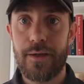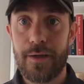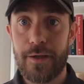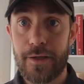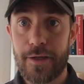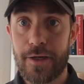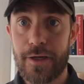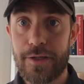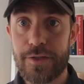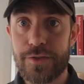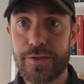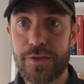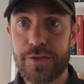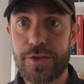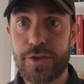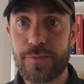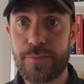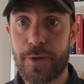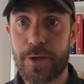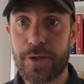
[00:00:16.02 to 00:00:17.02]
Hey guys, this
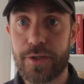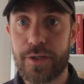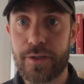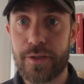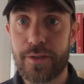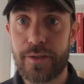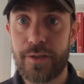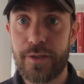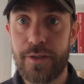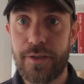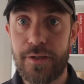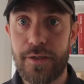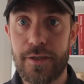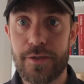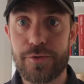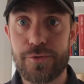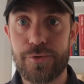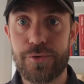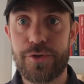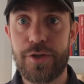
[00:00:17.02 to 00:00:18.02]
is Mark Denker here, and
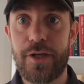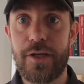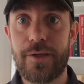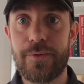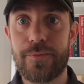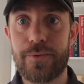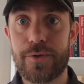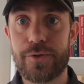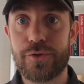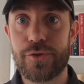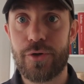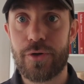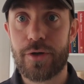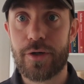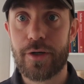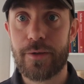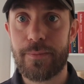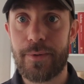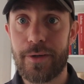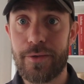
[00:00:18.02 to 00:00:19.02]
today we're talking
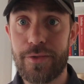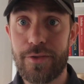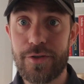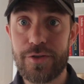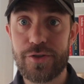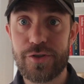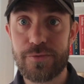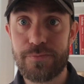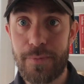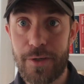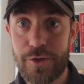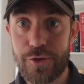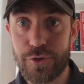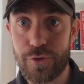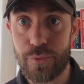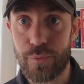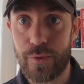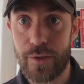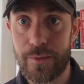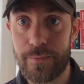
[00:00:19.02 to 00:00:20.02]
about the spatial
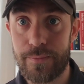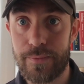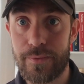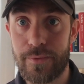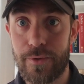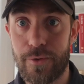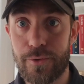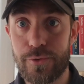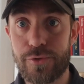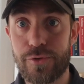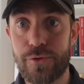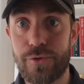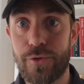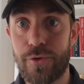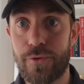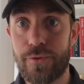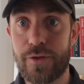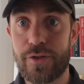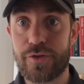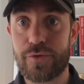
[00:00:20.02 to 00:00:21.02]
web, also
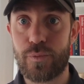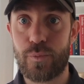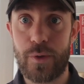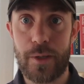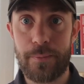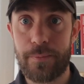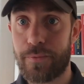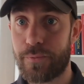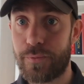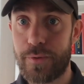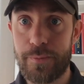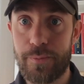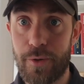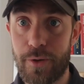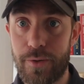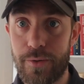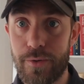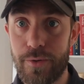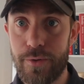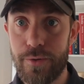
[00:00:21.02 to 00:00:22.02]
known as Web
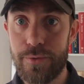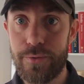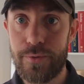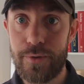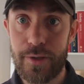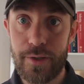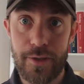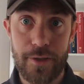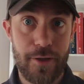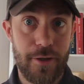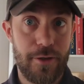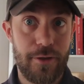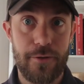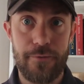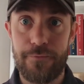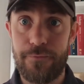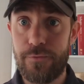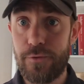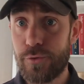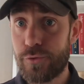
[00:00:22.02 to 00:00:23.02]
3.0, the
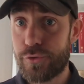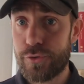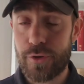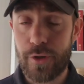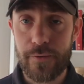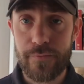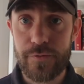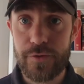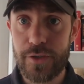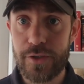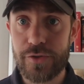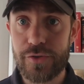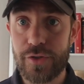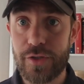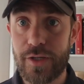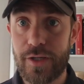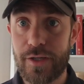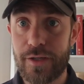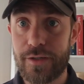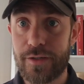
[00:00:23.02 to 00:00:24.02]
future of the
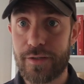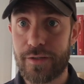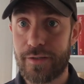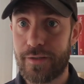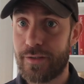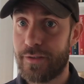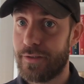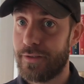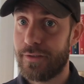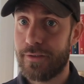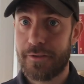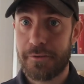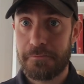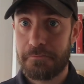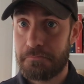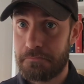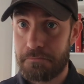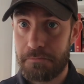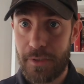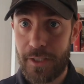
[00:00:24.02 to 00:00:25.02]
internet.
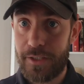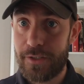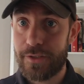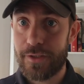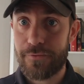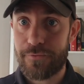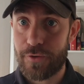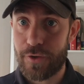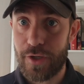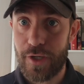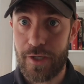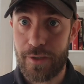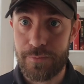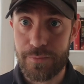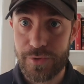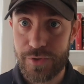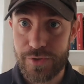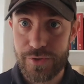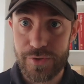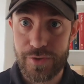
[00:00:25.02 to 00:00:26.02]
Many different
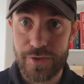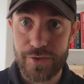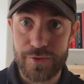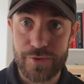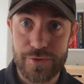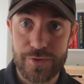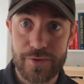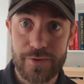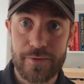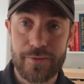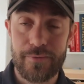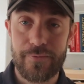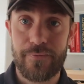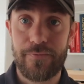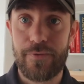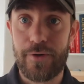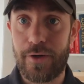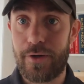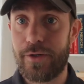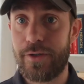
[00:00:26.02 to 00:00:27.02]
names. This
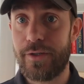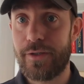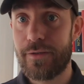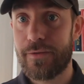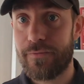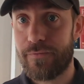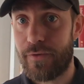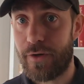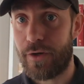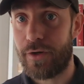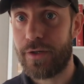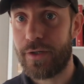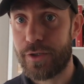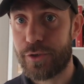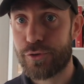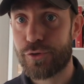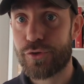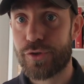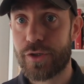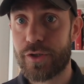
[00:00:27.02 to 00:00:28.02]
very
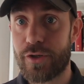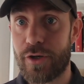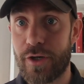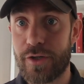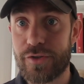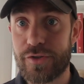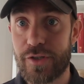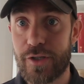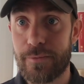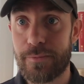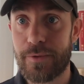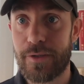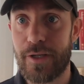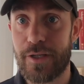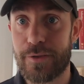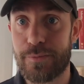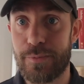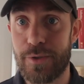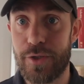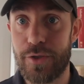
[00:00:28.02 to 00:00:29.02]
interesting concept
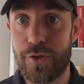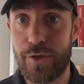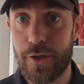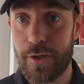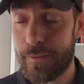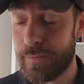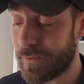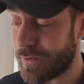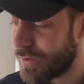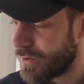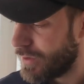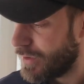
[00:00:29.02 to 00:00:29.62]
has been dubbed.